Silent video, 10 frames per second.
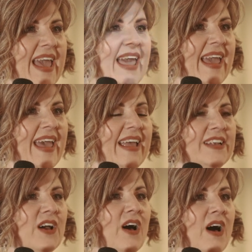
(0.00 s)

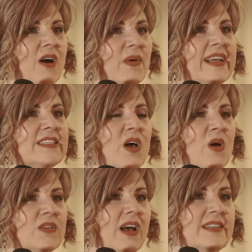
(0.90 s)
And always
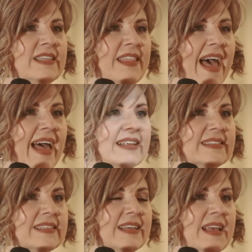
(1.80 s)
hold on to
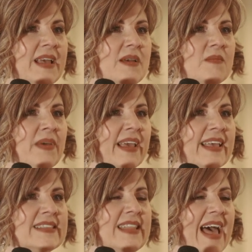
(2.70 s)
that,
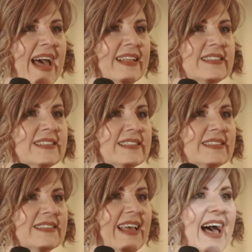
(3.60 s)
because
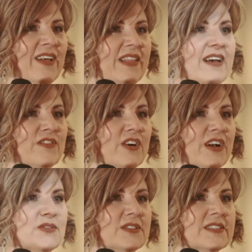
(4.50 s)
that's how love
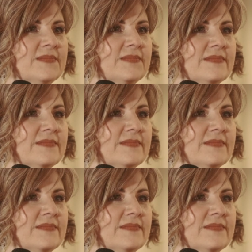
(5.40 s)
grows.